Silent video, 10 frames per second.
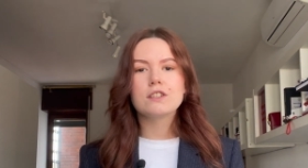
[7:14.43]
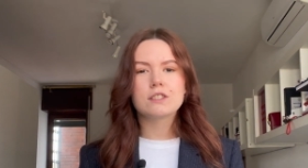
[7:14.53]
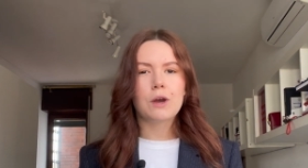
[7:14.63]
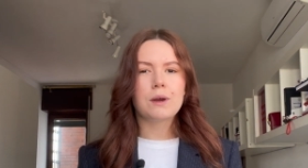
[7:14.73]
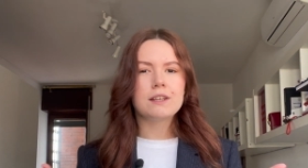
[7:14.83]

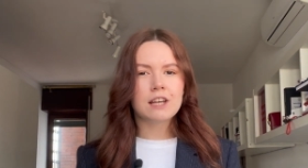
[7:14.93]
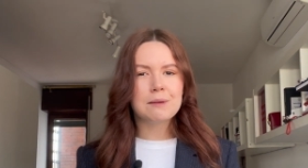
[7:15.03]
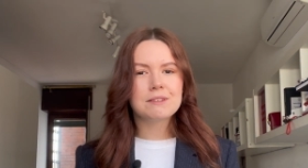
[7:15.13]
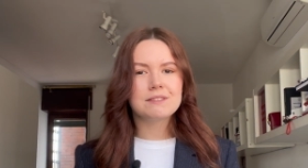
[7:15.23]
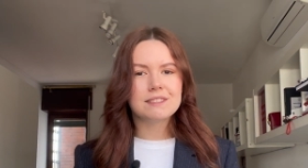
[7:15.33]
So in
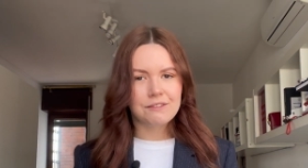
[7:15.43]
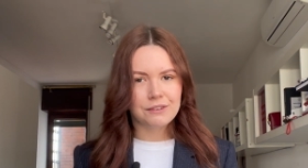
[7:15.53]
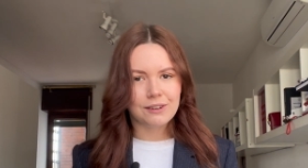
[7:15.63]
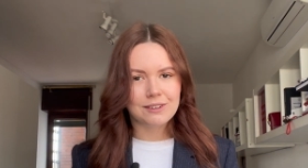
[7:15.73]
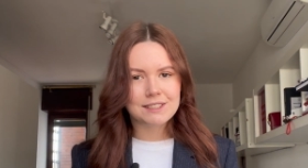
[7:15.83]
terms of
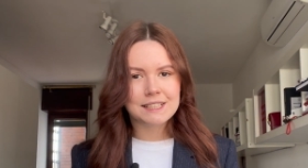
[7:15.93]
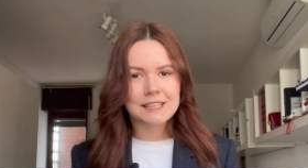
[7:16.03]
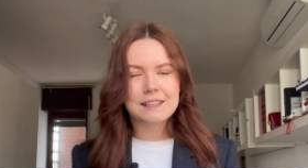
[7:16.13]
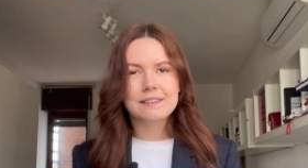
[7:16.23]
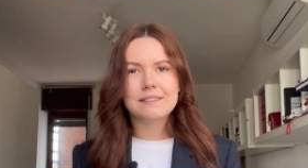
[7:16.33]

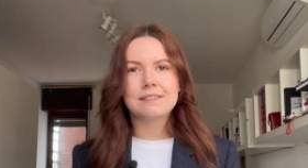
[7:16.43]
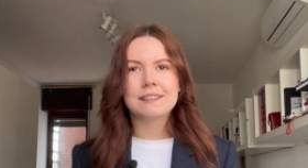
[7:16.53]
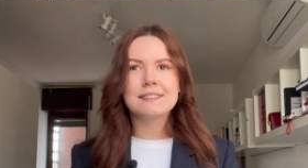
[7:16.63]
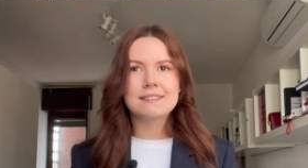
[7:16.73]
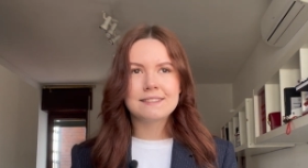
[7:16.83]
difficulty,
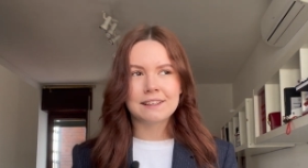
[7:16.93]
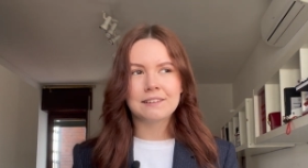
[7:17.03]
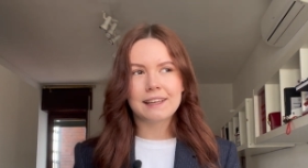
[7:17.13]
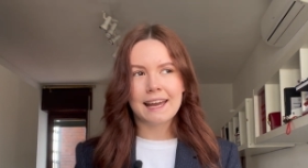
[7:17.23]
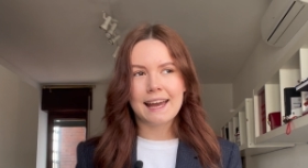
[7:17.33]
this
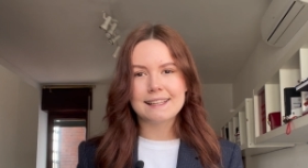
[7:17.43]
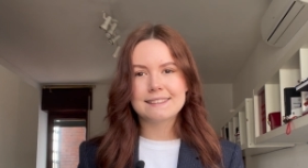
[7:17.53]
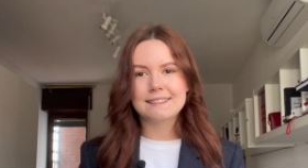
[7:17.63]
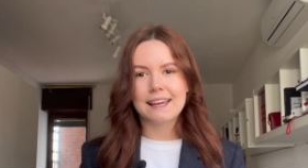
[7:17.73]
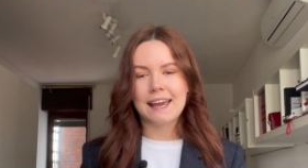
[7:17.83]
still
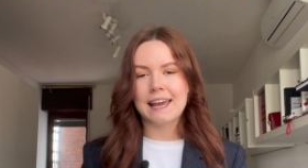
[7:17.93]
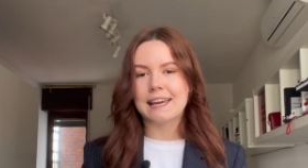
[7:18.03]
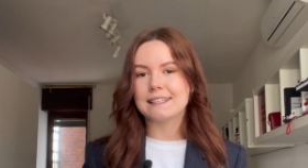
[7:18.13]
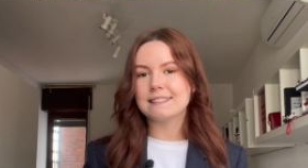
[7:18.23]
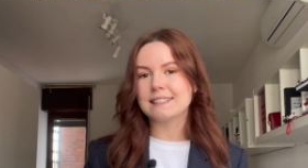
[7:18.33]
gets
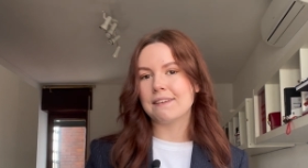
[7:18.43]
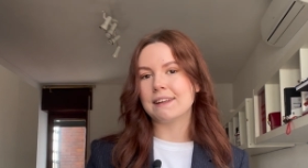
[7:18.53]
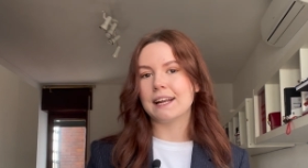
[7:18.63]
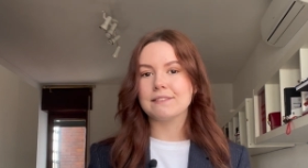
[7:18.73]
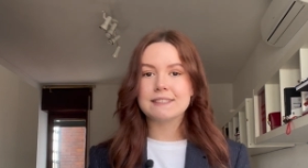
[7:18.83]
a
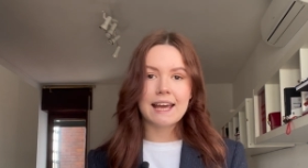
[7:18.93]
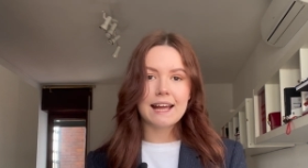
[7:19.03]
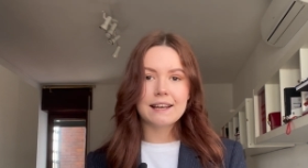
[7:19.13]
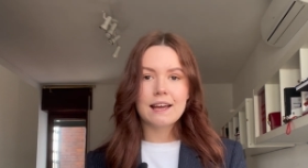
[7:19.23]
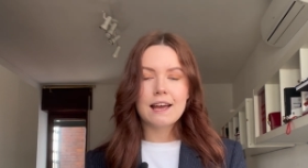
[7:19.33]
7 out of
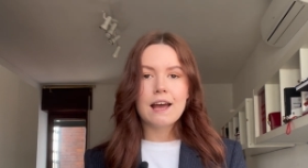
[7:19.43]
10